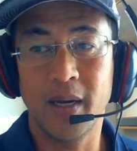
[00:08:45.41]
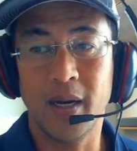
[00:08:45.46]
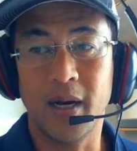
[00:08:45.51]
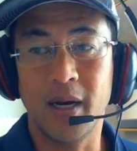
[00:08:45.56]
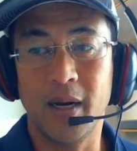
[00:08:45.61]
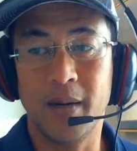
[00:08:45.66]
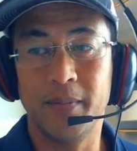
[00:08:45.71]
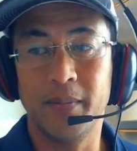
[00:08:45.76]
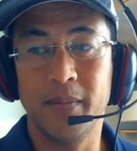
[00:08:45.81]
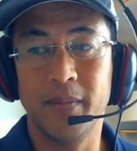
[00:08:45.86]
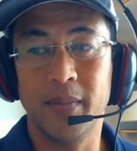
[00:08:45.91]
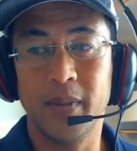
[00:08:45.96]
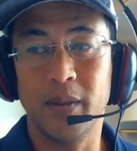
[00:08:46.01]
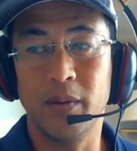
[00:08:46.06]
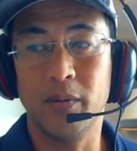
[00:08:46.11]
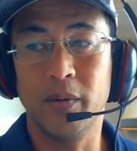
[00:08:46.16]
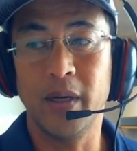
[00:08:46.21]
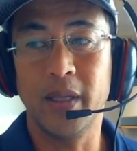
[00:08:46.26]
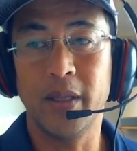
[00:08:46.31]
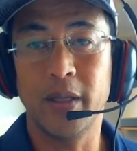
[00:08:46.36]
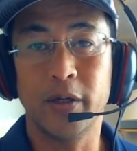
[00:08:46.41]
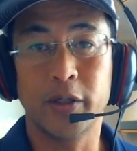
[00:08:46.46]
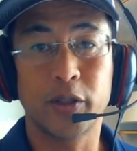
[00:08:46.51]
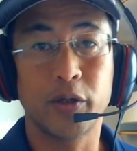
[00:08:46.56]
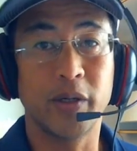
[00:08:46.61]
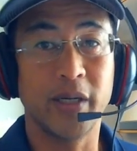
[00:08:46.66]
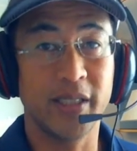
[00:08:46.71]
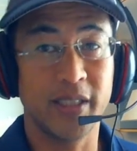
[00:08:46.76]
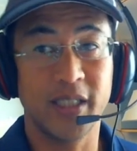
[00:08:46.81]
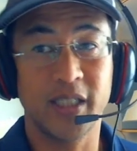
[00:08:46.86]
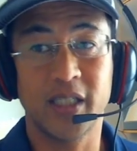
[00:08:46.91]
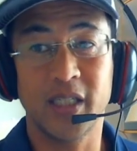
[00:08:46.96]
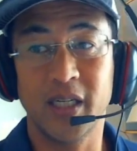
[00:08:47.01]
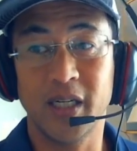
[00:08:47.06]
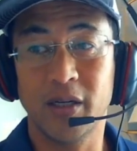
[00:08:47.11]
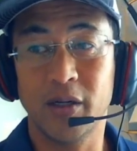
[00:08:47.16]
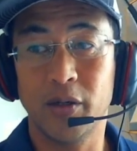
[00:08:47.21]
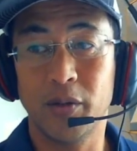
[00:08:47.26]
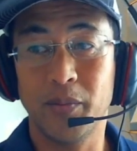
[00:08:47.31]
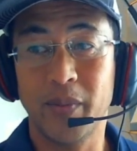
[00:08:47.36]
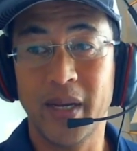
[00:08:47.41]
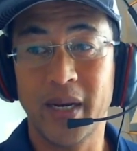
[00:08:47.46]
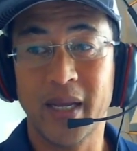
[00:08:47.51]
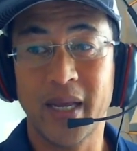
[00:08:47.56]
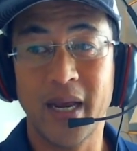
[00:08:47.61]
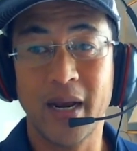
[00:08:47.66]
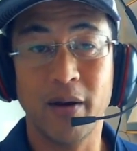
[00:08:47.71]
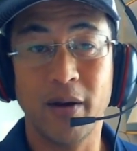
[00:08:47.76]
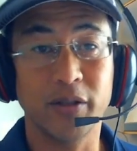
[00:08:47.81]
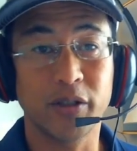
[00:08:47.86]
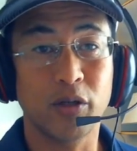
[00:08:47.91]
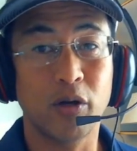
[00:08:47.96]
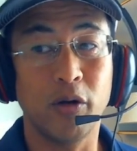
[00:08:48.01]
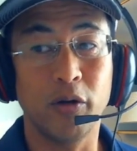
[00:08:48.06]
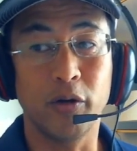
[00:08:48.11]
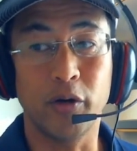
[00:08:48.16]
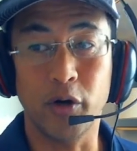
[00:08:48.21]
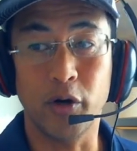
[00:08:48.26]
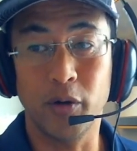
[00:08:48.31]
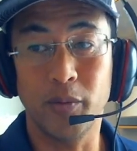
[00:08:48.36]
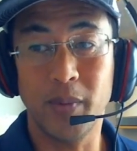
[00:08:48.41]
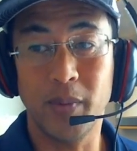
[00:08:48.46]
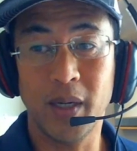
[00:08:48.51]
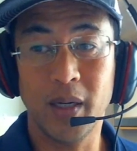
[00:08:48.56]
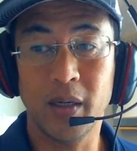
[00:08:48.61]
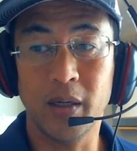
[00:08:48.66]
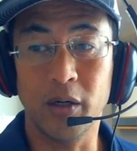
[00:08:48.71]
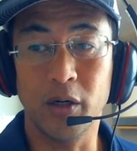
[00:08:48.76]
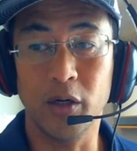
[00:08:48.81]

when they're transitioning on Medicare. It's called IRMA.